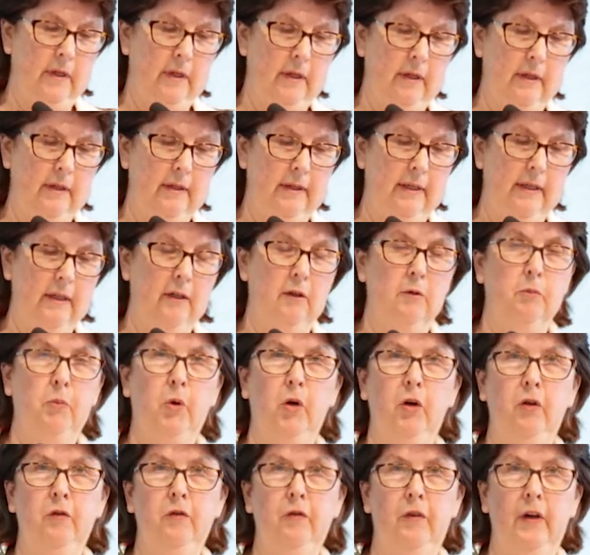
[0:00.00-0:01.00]
little
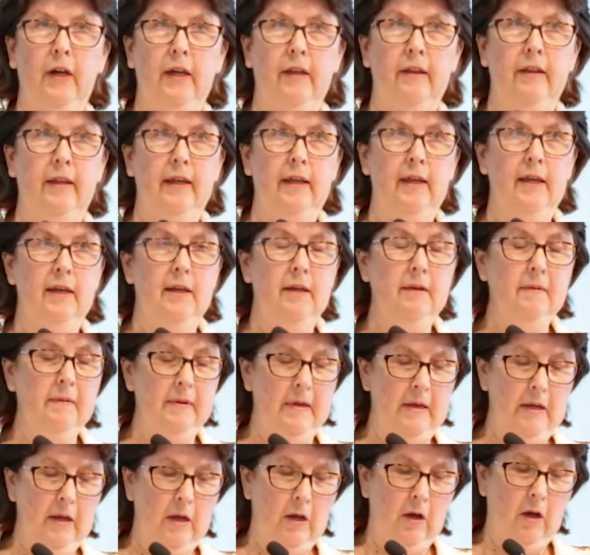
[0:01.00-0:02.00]
profile there
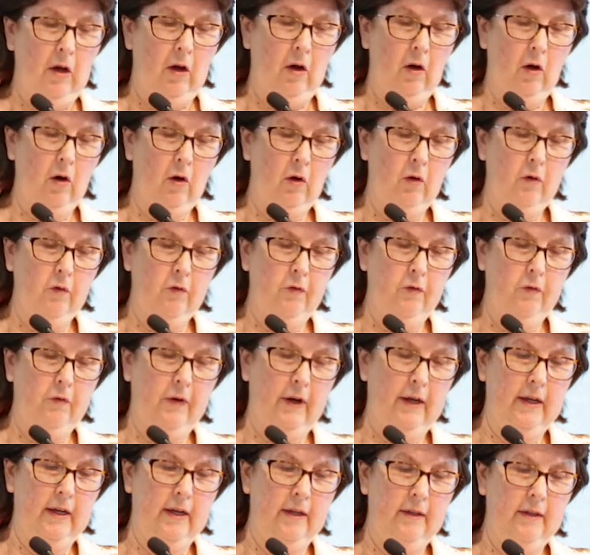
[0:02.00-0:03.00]
of
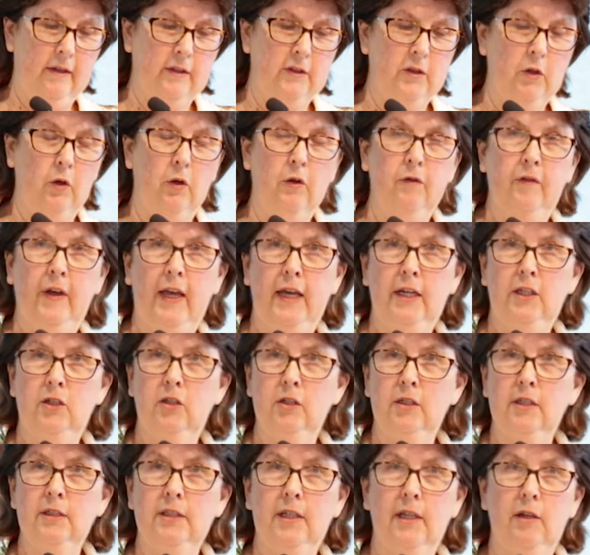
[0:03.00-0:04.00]
the sort of
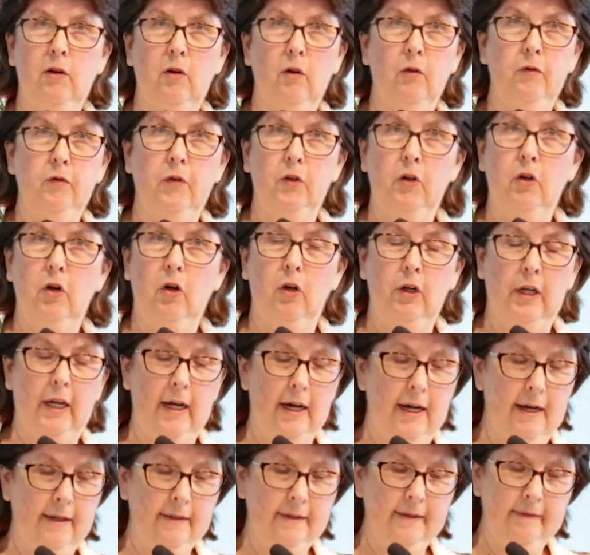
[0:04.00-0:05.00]
ages. They're often not
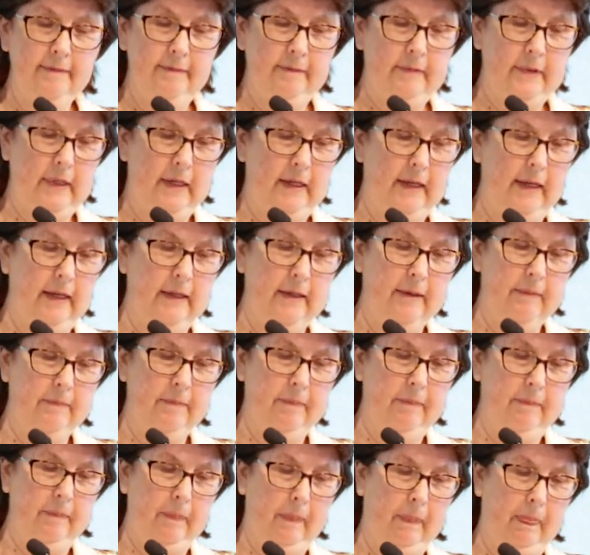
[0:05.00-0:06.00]
young,
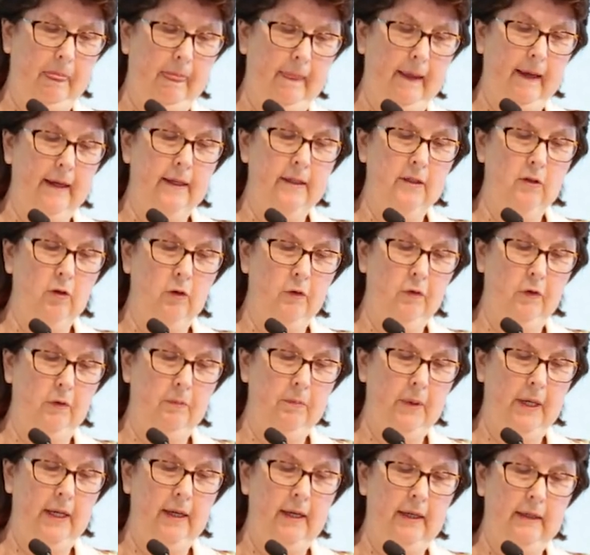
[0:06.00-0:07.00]
and often
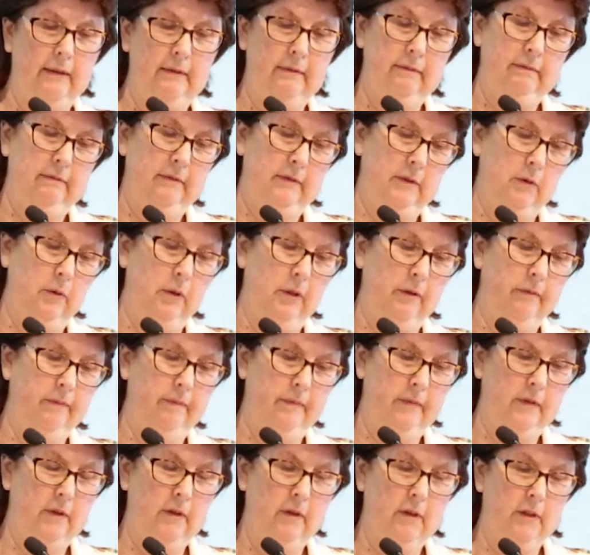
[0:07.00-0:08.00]
been in, well,
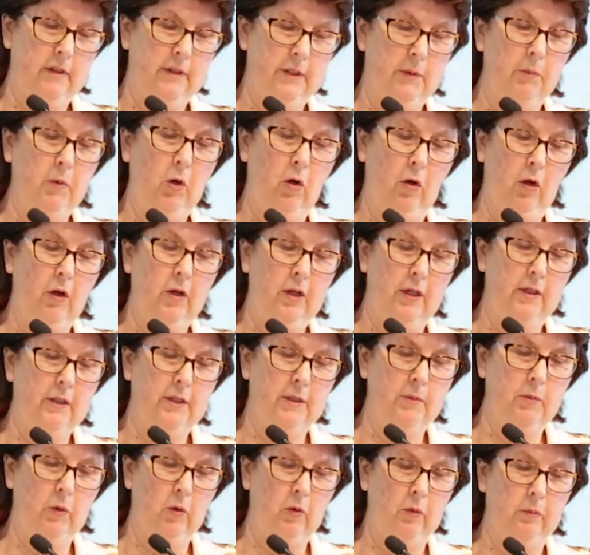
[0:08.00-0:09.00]
only a
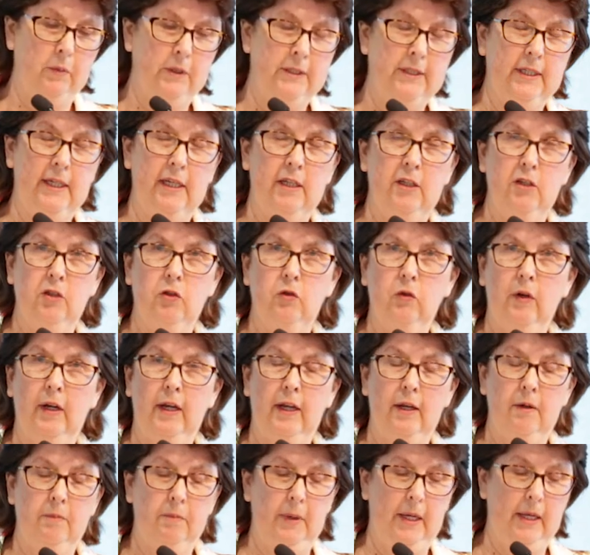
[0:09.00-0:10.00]
small percentage
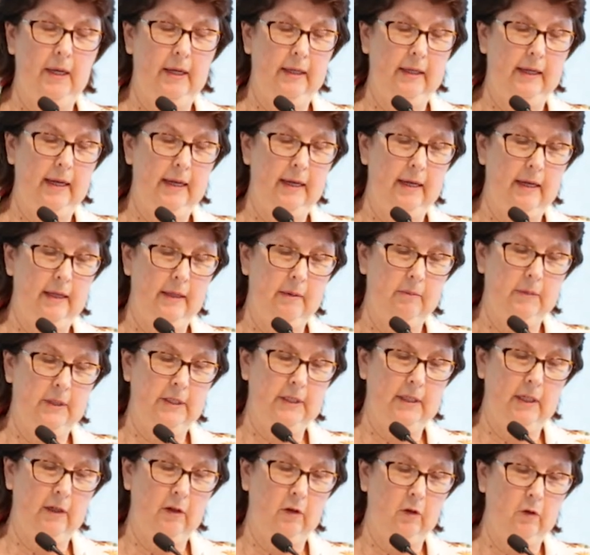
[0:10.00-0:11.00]
really have been in care
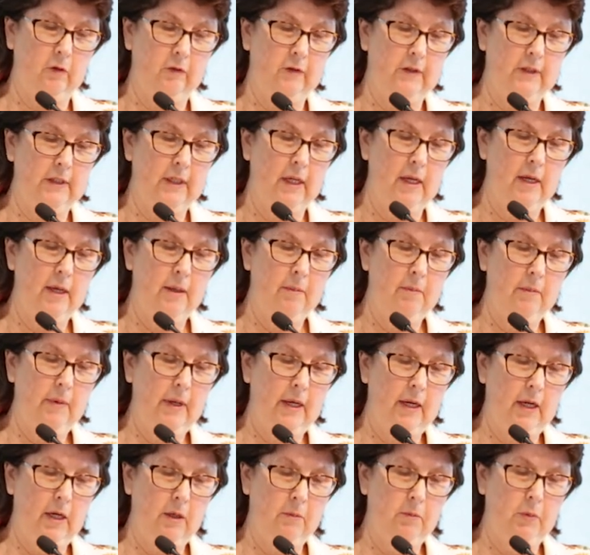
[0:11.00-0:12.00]
themselves,
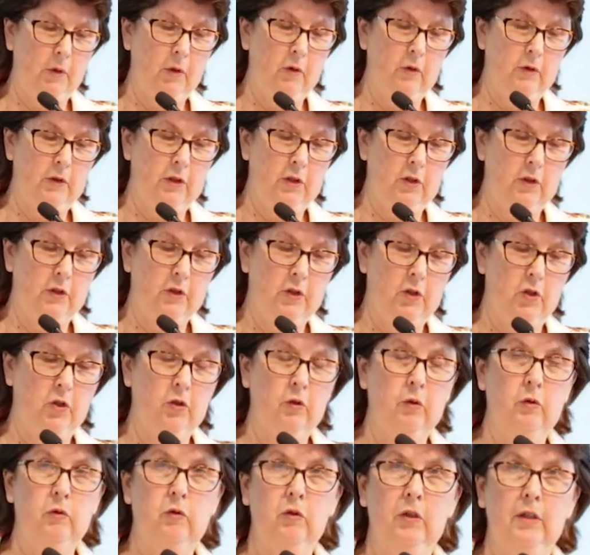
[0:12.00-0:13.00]
many abused as
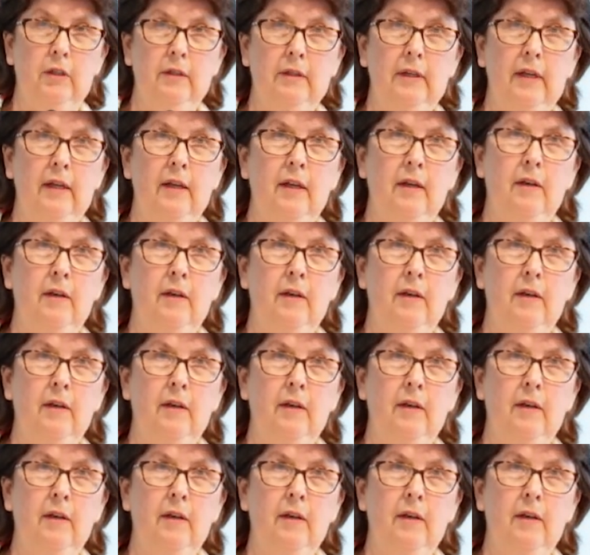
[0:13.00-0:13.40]
children,